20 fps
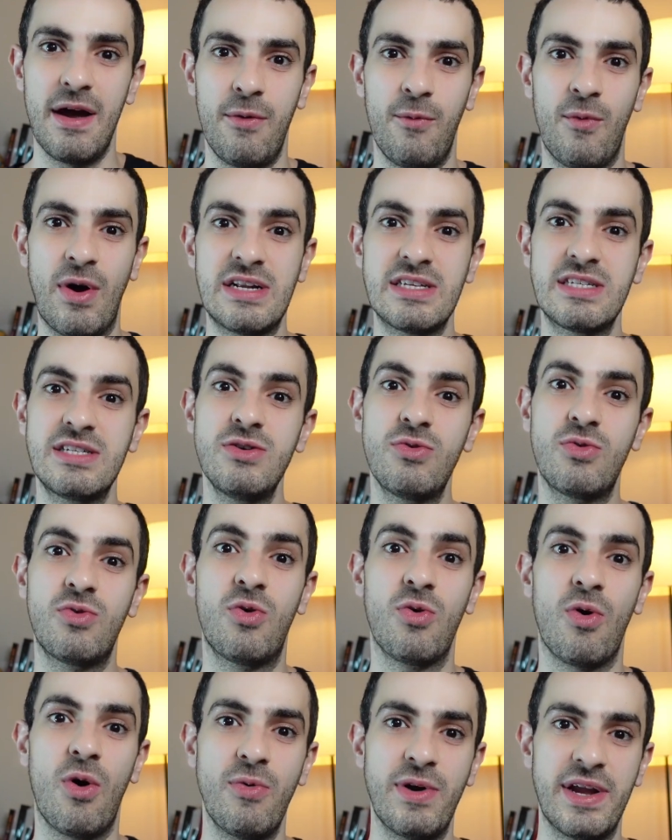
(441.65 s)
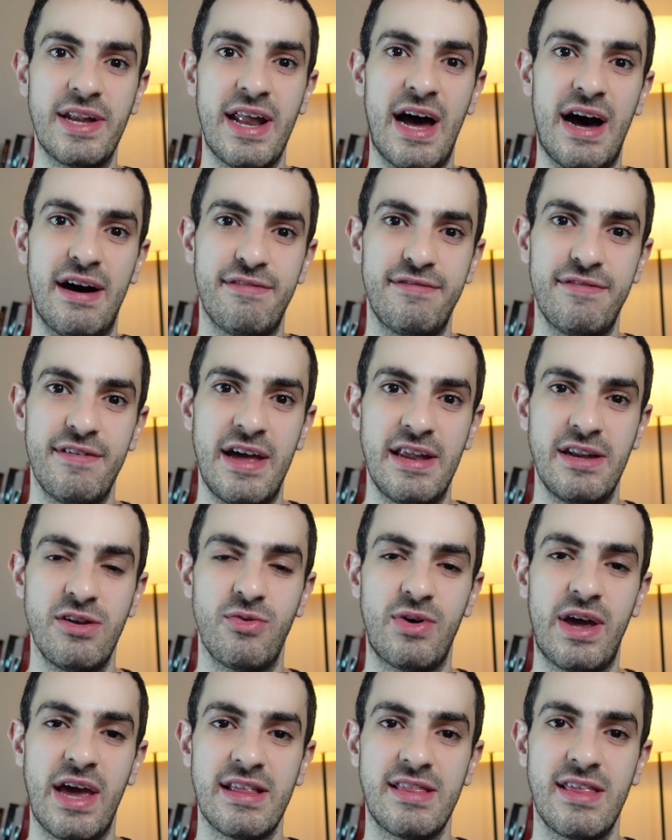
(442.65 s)
Once you grow enough and
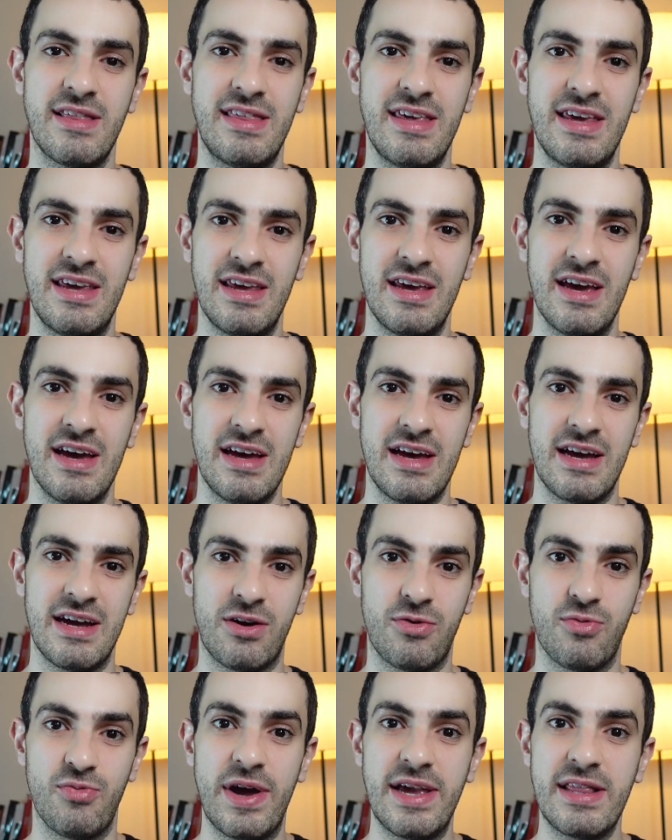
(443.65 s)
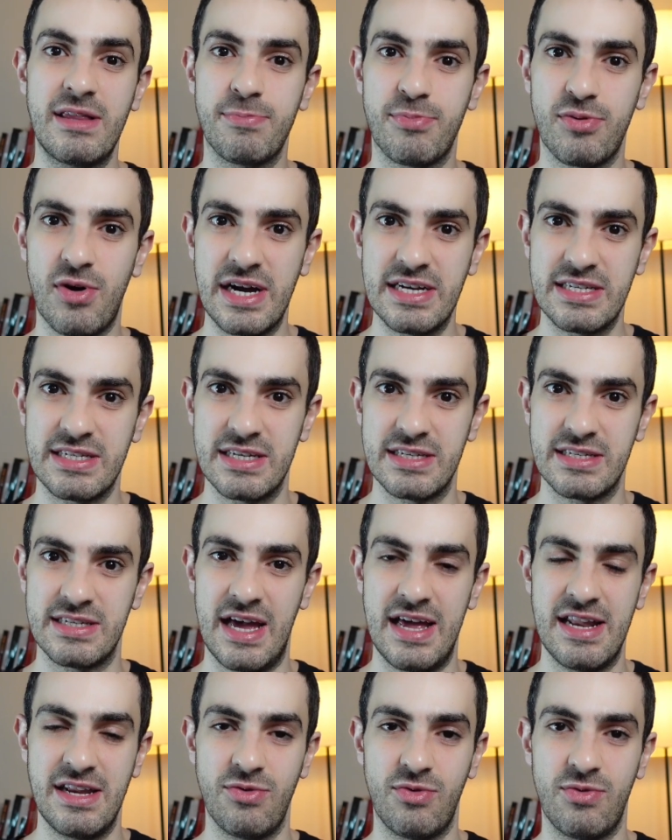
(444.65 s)
you get the great prices
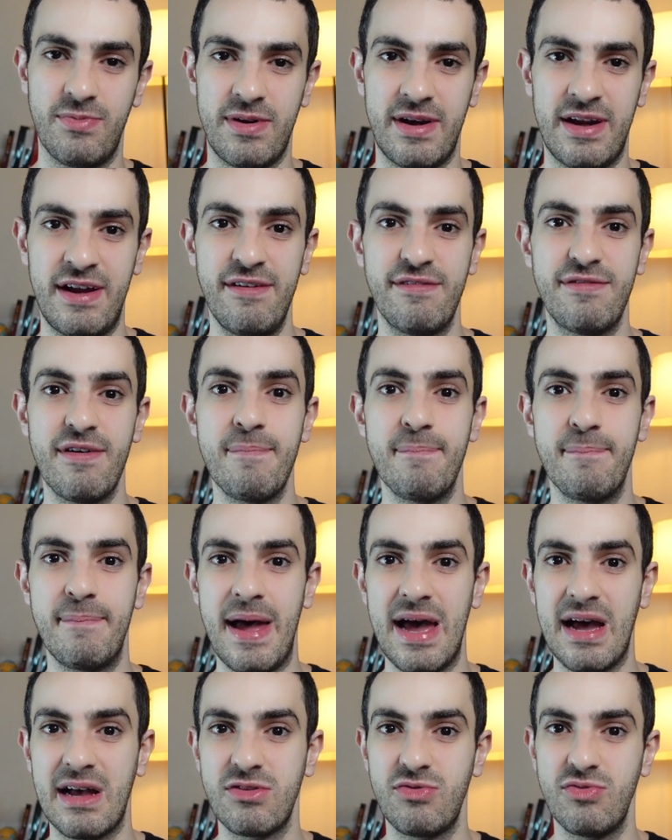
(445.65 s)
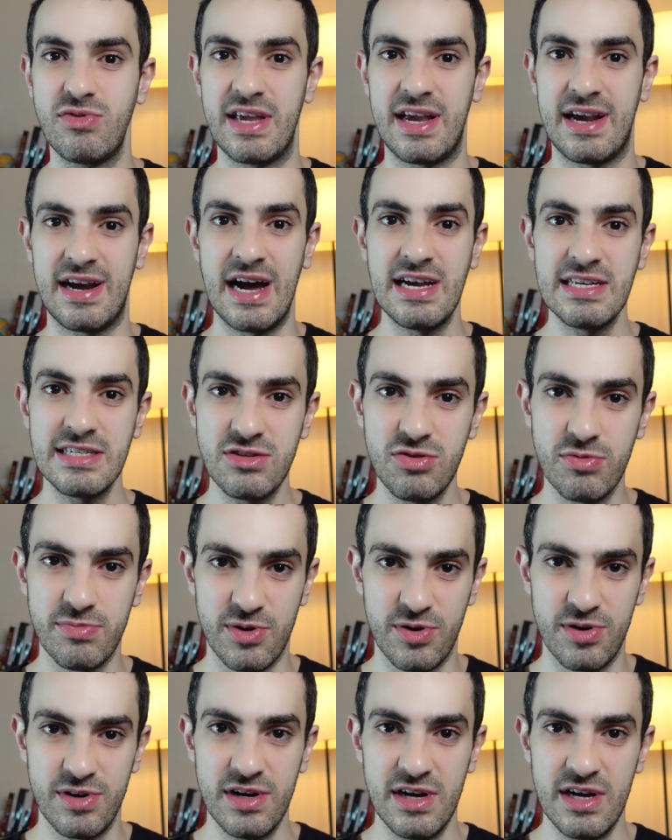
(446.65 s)
and you give them back to the
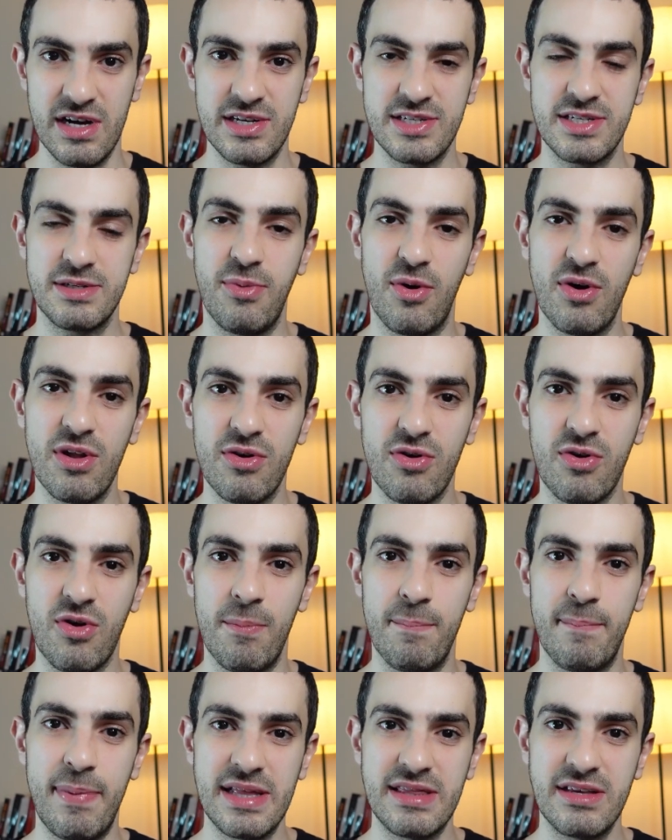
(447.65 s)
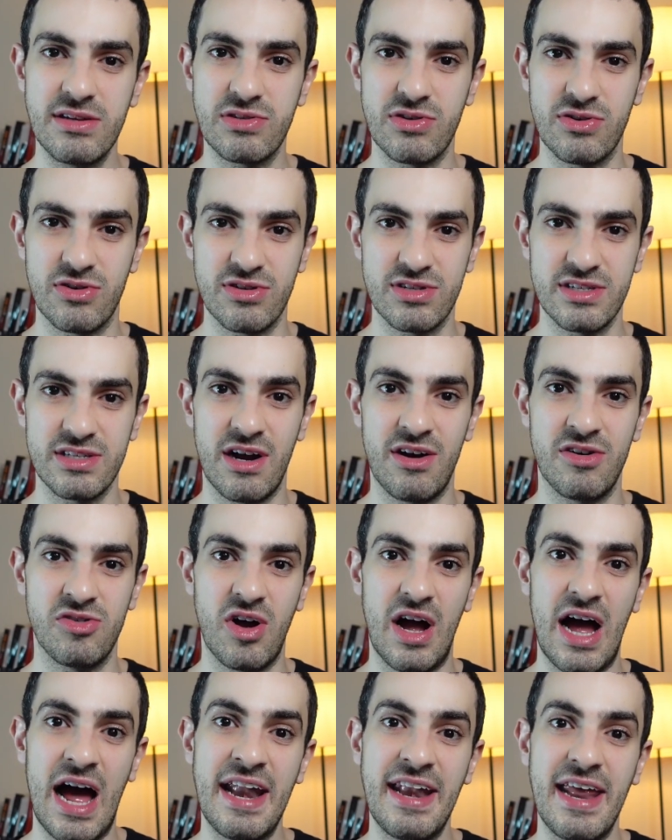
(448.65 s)
customer, smaller competitors are
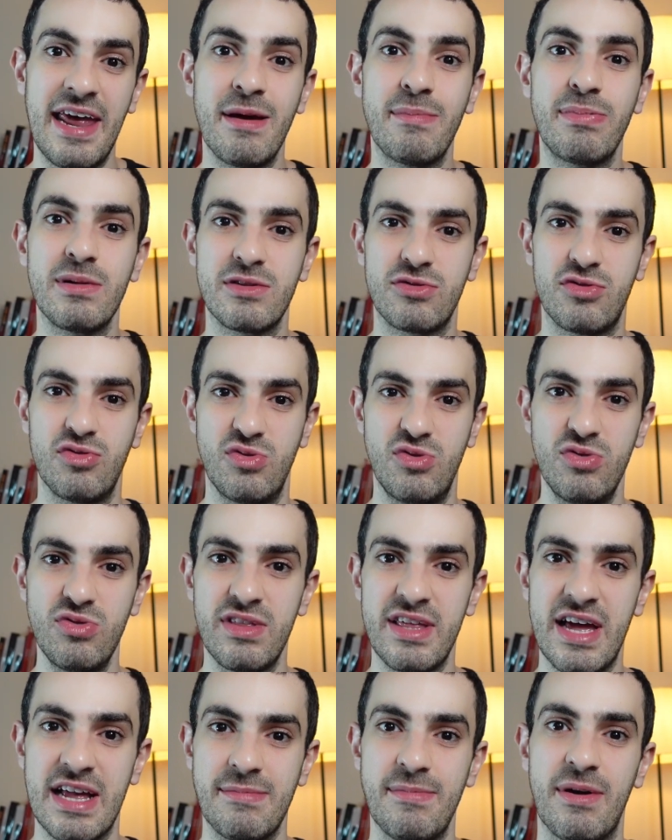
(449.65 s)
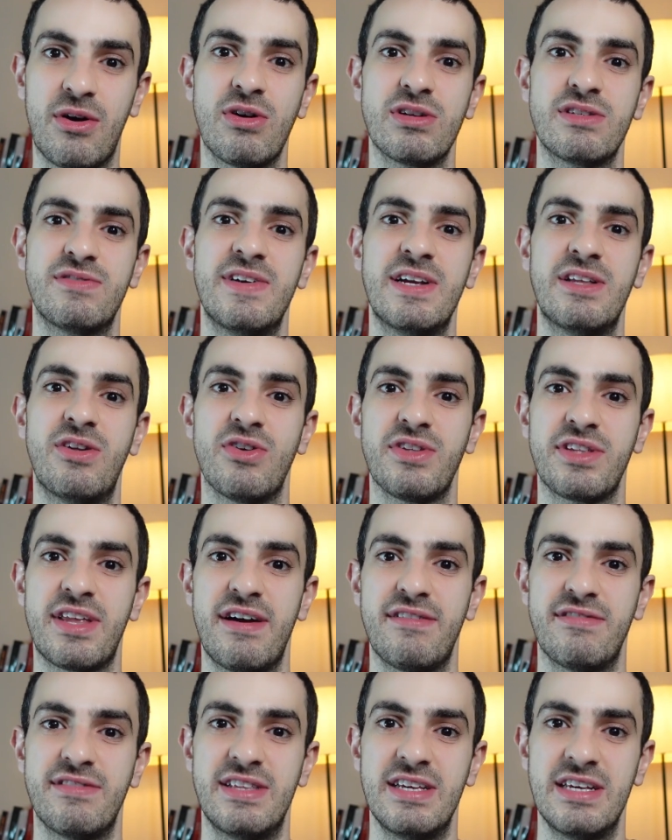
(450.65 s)
unable to do that because they don't
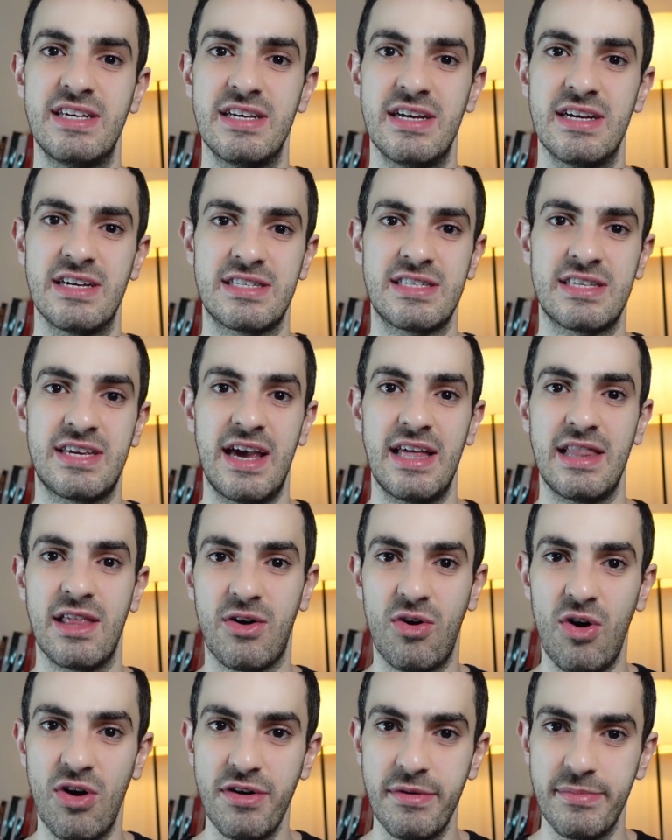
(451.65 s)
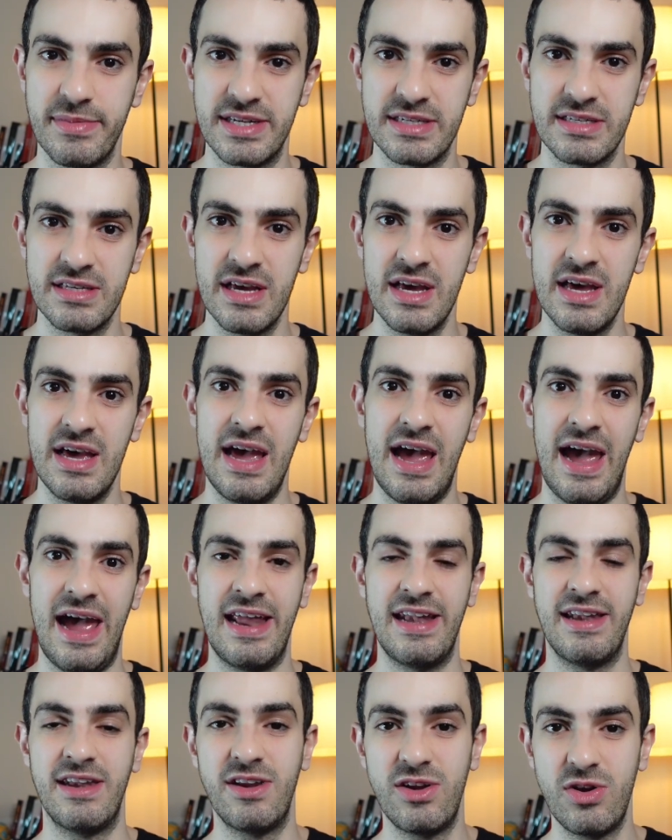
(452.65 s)
have the scale economies,
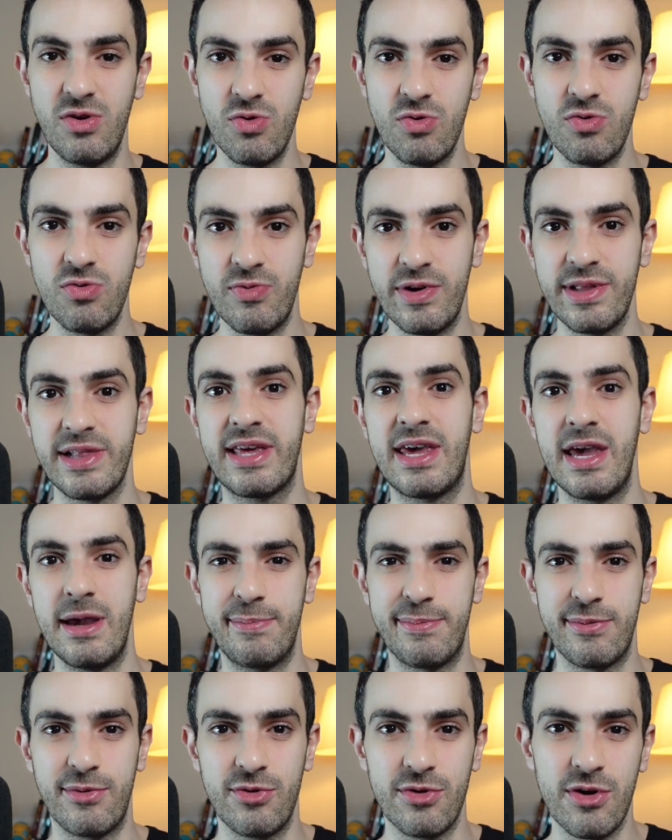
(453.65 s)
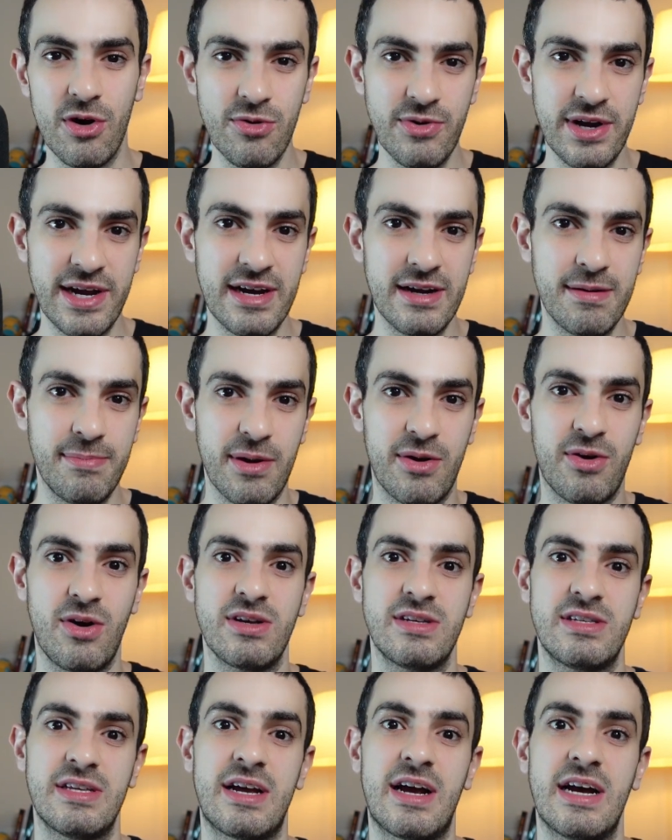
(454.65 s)
and you will keep growing
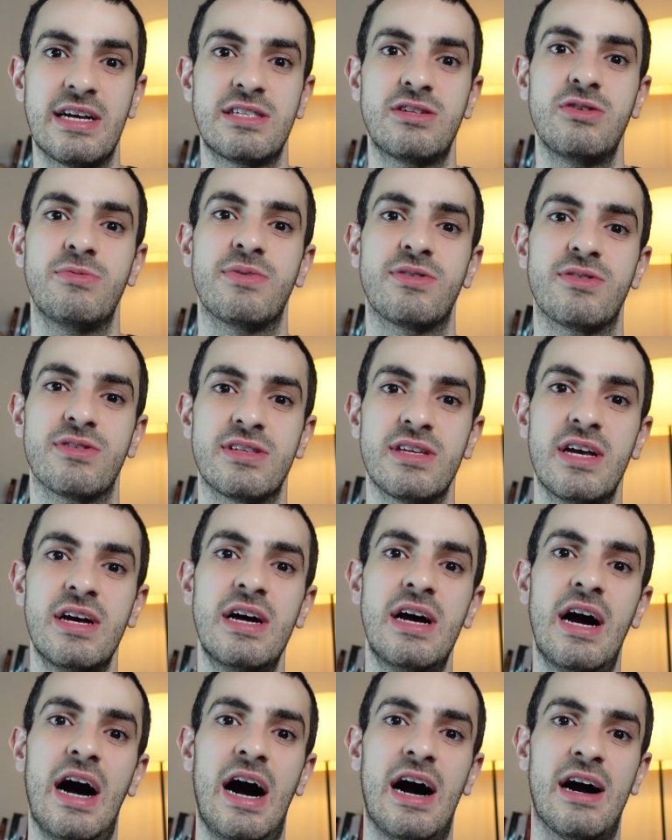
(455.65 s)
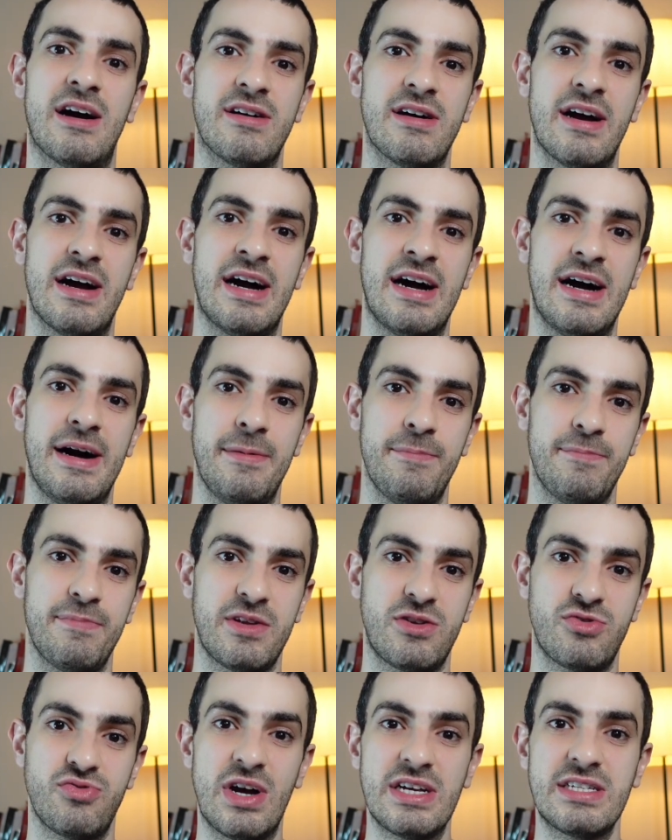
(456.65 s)
because the customers are
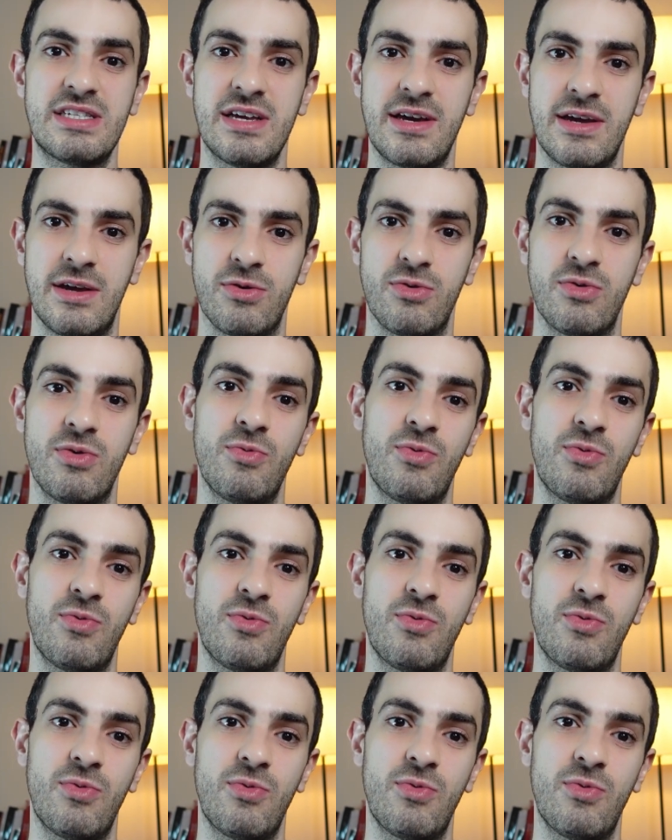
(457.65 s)
trusting you.